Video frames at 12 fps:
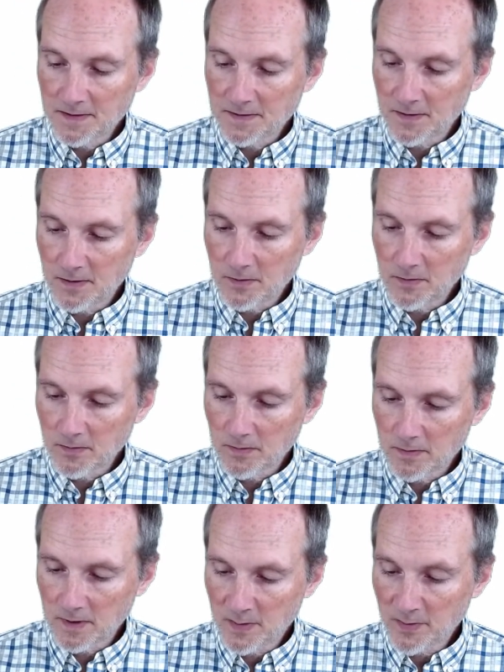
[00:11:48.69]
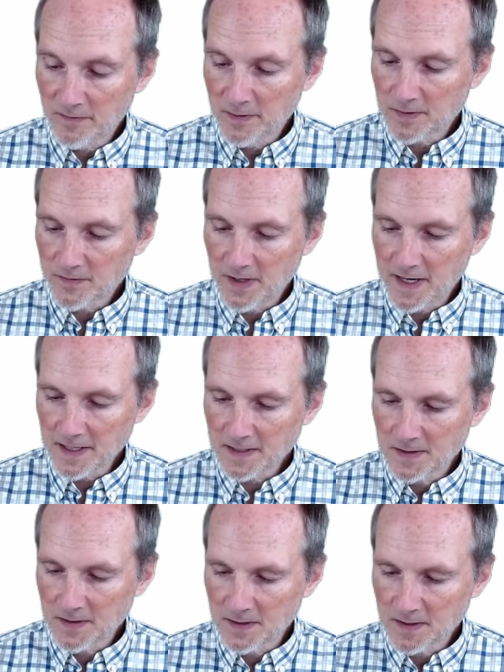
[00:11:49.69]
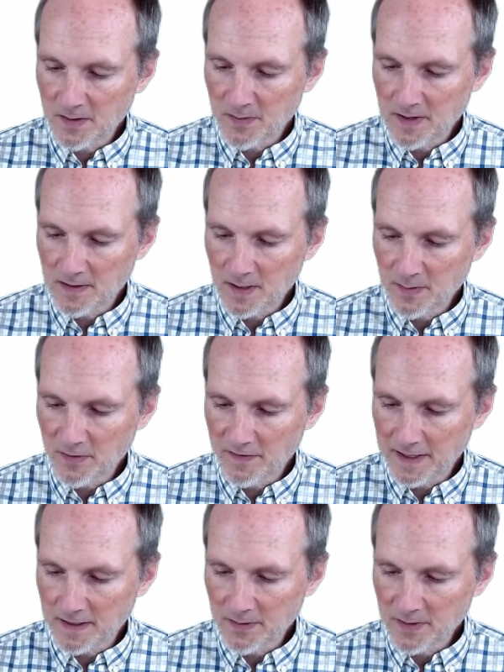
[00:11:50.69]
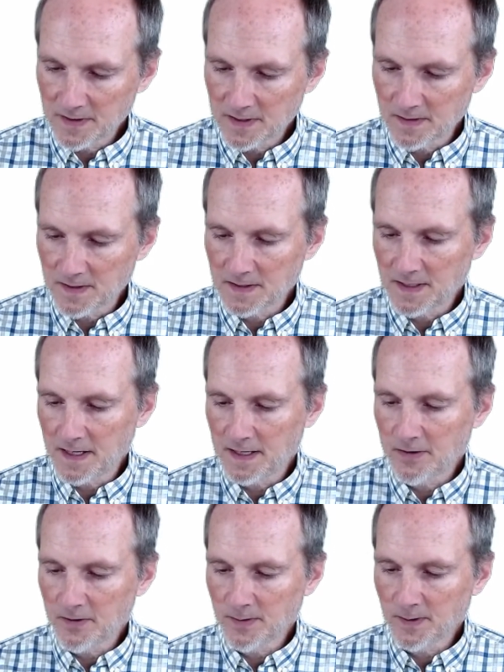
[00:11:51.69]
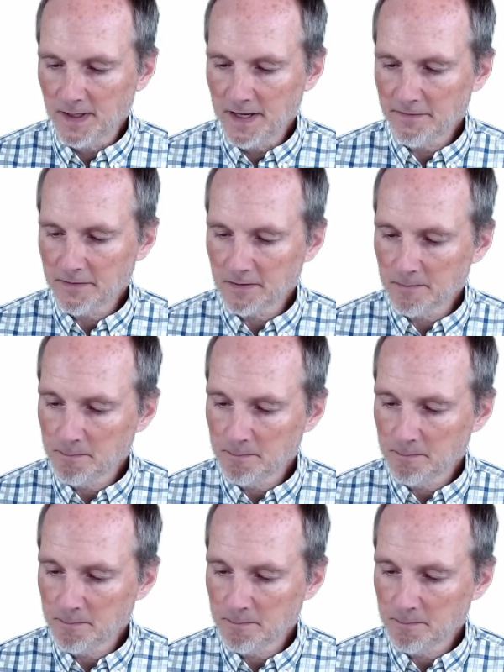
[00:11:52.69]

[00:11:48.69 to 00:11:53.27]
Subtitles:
So the number of votes for x is just going to be the number of elements in the set here on the left.